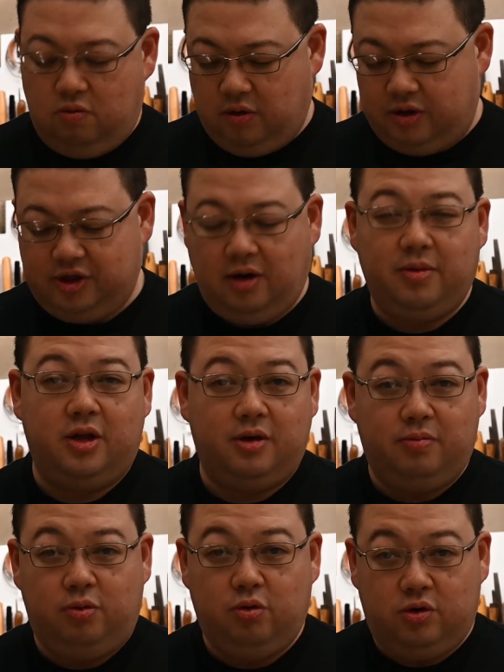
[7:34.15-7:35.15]
with some of
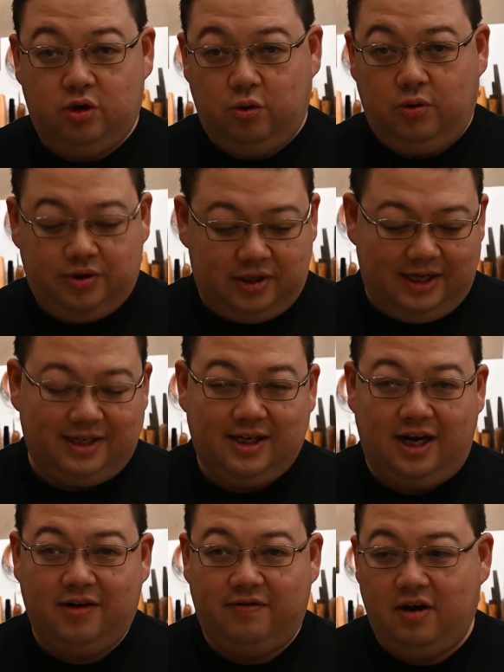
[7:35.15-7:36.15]
the tools
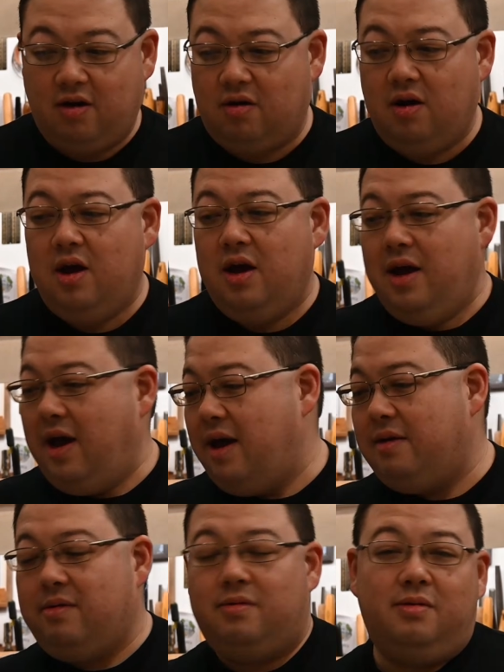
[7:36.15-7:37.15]
inside of here.
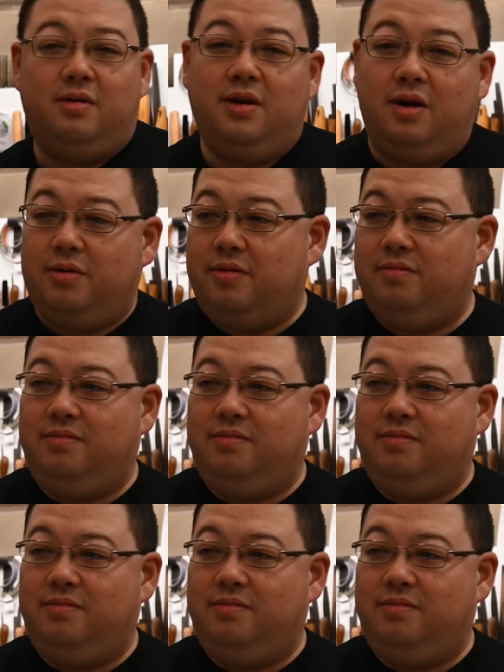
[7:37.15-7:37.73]
And, you know,